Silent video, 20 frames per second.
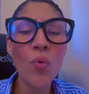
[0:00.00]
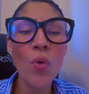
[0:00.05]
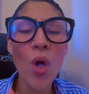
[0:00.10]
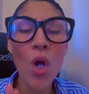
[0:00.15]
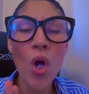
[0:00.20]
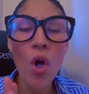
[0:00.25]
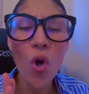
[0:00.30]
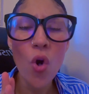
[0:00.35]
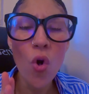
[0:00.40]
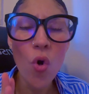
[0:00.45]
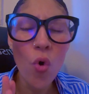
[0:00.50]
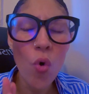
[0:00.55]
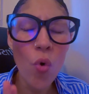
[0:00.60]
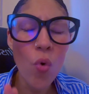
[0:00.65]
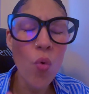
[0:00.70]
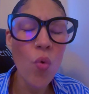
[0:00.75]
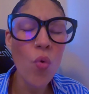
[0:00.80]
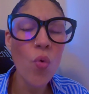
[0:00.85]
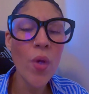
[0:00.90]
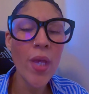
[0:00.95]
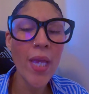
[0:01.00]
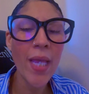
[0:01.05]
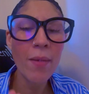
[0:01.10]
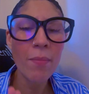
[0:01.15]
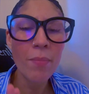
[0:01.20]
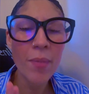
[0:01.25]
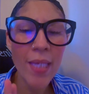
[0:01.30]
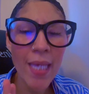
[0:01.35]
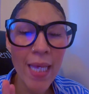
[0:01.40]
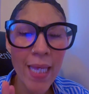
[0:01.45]
you, who
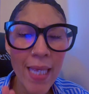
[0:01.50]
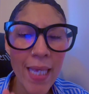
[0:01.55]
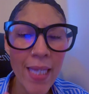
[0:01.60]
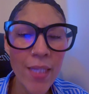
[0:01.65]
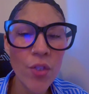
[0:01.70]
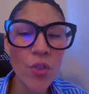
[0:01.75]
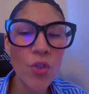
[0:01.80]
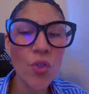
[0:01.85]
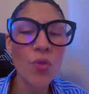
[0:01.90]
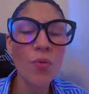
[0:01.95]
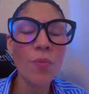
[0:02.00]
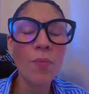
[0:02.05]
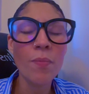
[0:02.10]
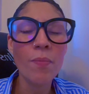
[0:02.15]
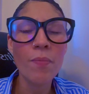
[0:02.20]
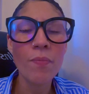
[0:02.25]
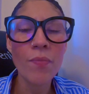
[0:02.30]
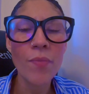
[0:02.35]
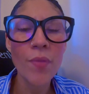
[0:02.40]
can be against you?